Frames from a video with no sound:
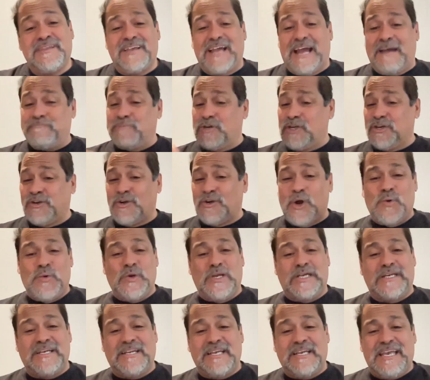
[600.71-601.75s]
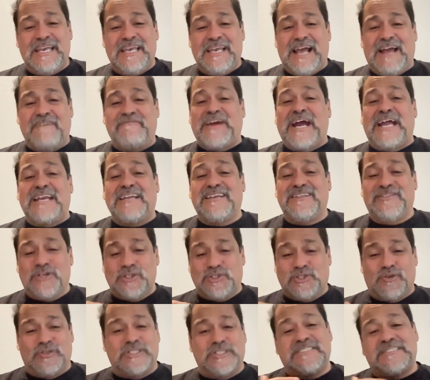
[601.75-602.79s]
I'm going to go and I've got other
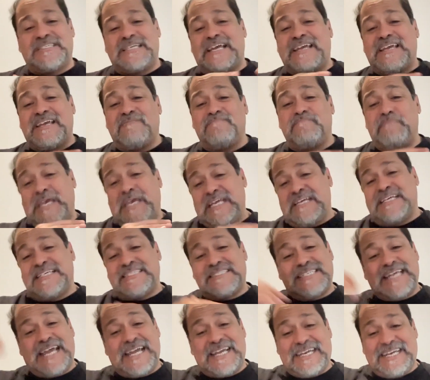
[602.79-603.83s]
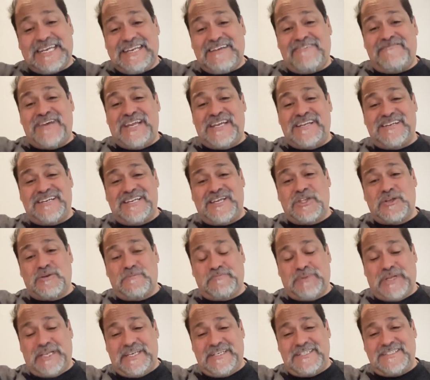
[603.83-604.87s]
choices. I can be an executive at another
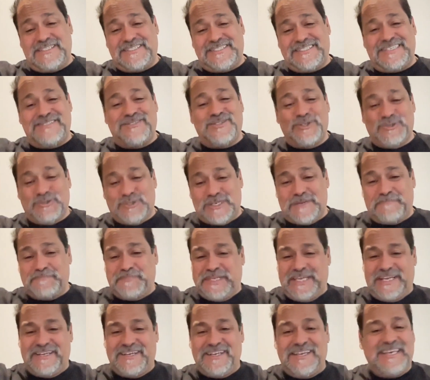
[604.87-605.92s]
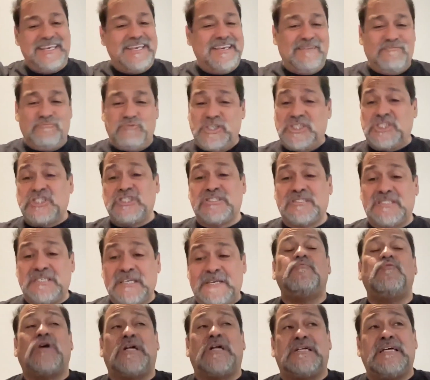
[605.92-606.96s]
place and do something, which is,
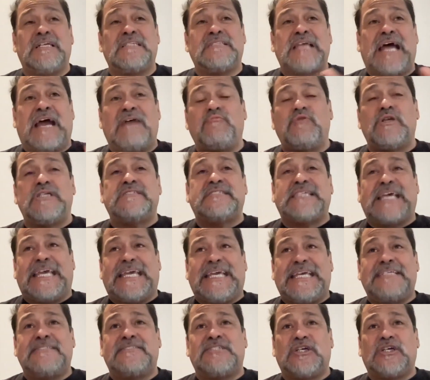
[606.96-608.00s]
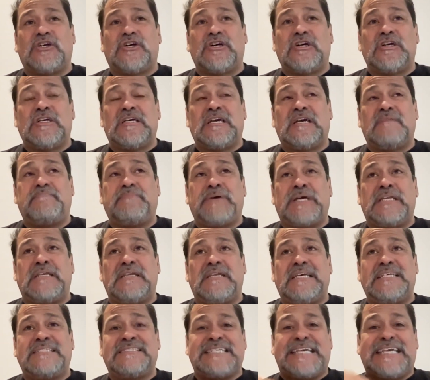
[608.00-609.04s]
well, I wouldn't say easier, but
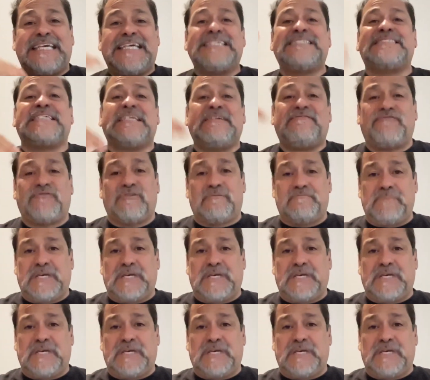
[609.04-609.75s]
it's easy for